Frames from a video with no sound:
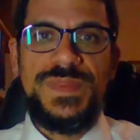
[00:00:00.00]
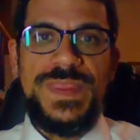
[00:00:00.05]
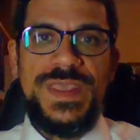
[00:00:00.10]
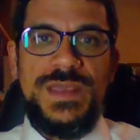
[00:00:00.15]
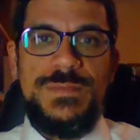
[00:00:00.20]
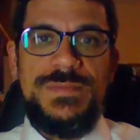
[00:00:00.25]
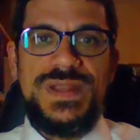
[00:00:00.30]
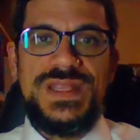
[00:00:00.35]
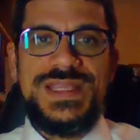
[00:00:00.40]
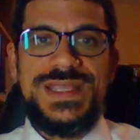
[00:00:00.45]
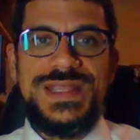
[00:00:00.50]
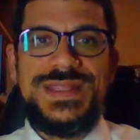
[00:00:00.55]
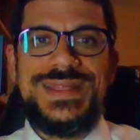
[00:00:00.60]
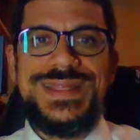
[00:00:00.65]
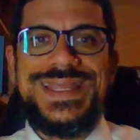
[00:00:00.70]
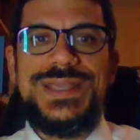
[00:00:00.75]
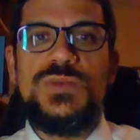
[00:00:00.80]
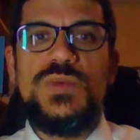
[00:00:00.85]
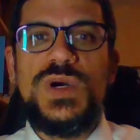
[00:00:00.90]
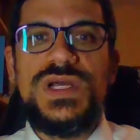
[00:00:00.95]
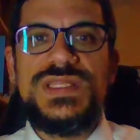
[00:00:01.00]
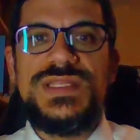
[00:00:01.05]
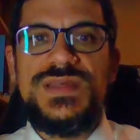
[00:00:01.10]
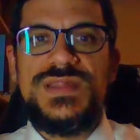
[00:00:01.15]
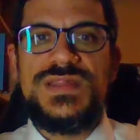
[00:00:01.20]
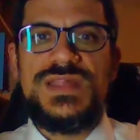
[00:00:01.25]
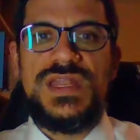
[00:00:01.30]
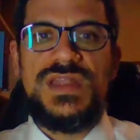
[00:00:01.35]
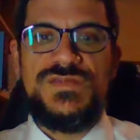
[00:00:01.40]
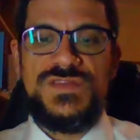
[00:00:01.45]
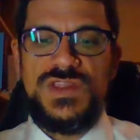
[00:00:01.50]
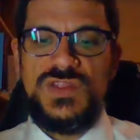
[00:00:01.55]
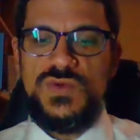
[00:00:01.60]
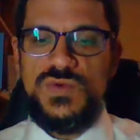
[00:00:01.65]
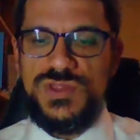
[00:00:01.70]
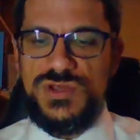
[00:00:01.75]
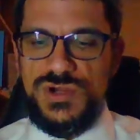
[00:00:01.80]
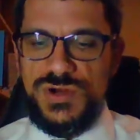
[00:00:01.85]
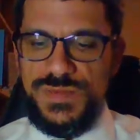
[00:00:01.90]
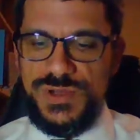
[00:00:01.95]
But at the end of the day, what does that have to do
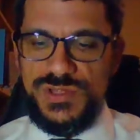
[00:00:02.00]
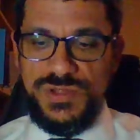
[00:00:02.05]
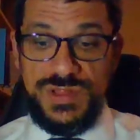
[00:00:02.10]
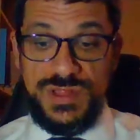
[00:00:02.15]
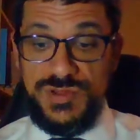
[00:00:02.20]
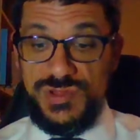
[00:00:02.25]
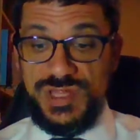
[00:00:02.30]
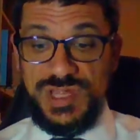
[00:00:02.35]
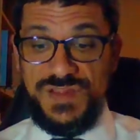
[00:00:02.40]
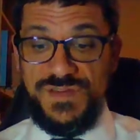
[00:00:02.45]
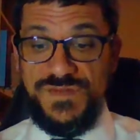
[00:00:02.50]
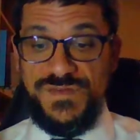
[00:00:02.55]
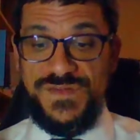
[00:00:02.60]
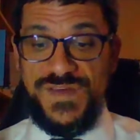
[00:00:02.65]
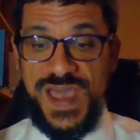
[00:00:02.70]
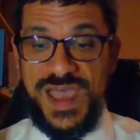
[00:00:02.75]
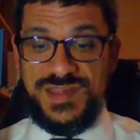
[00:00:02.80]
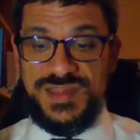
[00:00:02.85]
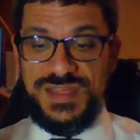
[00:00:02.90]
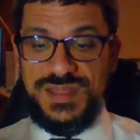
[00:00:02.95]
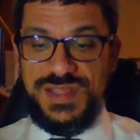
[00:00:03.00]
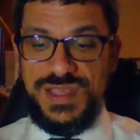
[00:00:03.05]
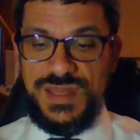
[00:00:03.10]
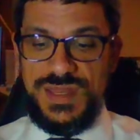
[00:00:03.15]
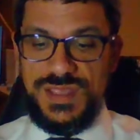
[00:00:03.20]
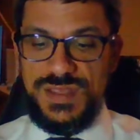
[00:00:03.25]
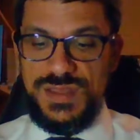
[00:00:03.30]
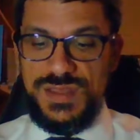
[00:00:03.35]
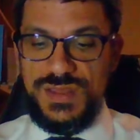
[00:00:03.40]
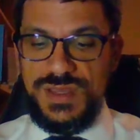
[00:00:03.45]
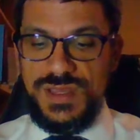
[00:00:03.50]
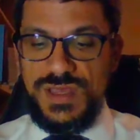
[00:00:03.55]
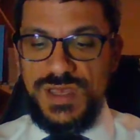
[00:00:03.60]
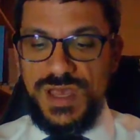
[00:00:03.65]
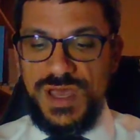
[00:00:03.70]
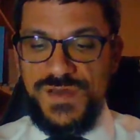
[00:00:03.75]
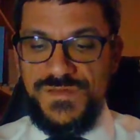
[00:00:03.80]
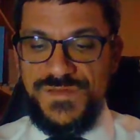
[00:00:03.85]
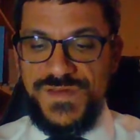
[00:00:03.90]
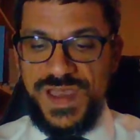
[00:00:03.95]
with korbanot? And there's this fascinating
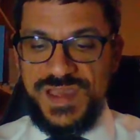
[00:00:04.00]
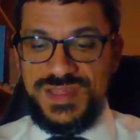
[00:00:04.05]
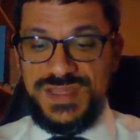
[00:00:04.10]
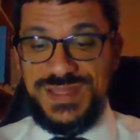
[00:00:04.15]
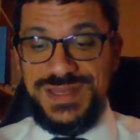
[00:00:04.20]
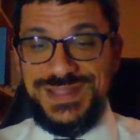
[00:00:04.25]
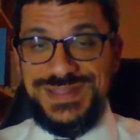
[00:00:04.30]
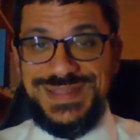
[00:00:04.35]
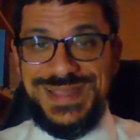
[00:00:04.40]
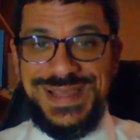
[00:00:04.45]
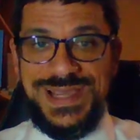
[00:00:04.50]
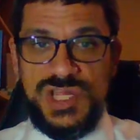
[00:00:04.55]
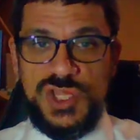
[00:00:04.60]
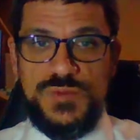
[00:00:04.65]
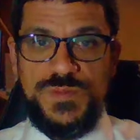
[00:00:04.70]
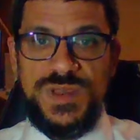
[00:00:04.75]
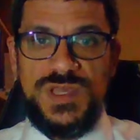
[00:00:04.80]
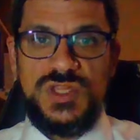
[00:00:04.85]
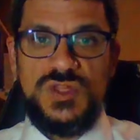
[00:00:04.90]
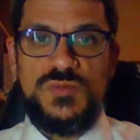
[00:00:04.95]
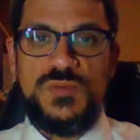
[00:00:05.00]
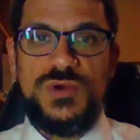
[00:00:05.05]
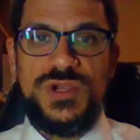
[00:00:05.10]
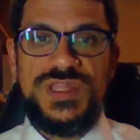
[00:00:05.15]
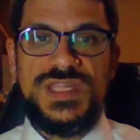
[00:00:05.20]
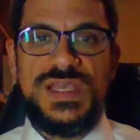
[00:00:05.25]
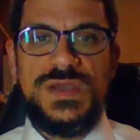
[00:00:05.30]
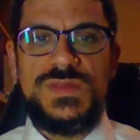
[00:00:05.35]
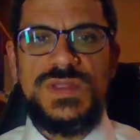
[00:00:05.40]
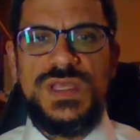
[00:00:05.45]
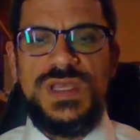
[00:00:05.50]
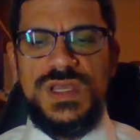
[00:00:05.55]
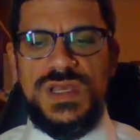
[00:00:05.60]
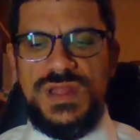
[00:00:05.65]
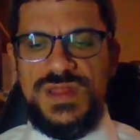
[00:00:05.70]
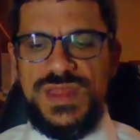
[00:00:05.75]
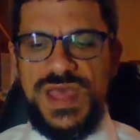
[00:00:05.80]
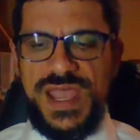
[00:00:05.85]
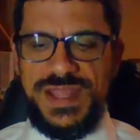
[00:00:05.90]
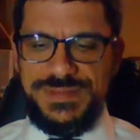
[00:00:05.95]
Tashbetz who points out
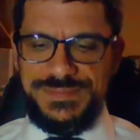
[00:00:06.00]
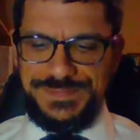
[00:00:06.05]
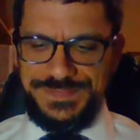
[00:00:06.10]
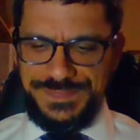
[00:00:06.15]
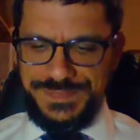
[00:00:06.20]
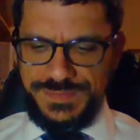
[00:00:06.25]
that,